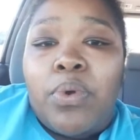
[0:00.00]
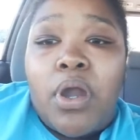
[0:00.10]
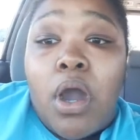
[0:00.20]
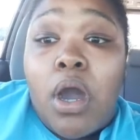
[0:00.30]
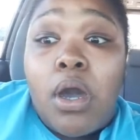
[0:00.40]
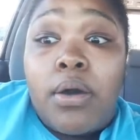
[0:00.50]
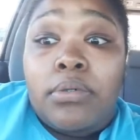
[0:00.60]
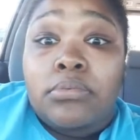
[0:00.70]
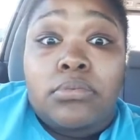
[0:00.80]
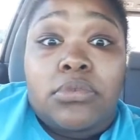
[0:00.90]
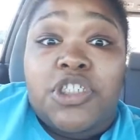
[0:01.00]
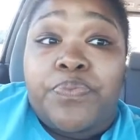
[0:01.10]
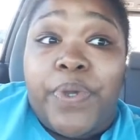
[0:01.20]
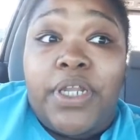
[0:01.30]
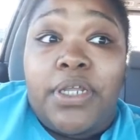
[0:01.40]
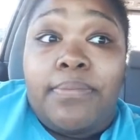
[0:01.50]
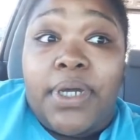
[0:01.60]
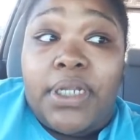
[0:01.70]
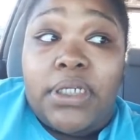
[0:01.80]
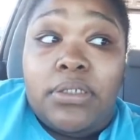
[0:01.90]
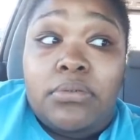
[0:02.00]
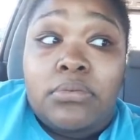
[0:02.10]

we're all spending money.